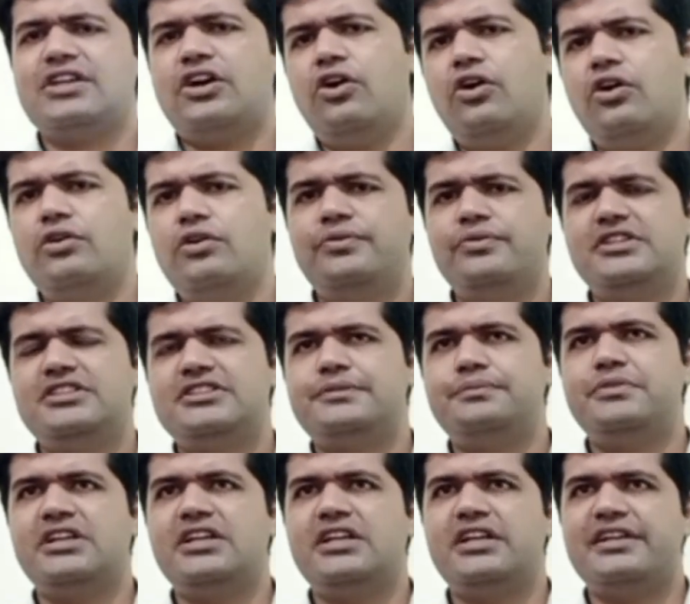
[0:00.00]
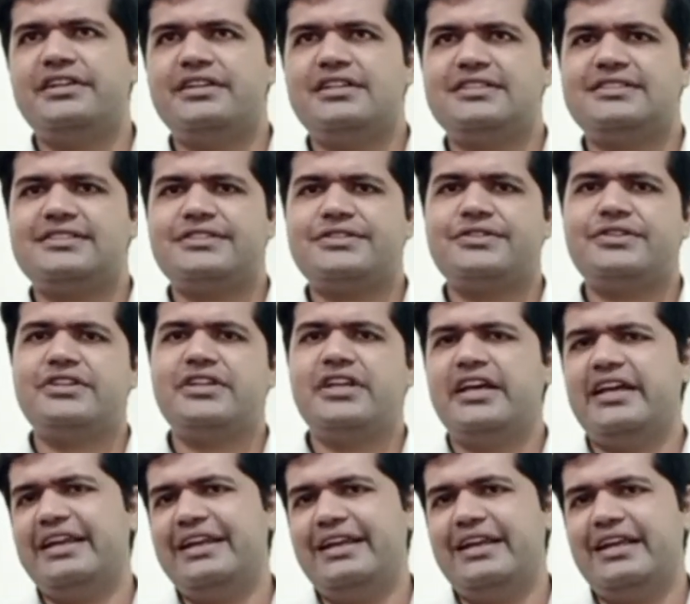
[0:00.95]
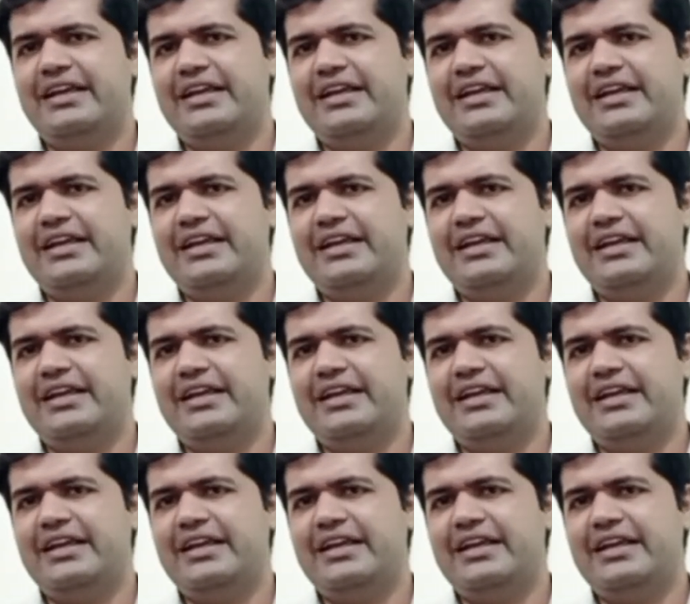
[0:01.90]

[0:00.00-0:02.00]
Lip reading: always been understood in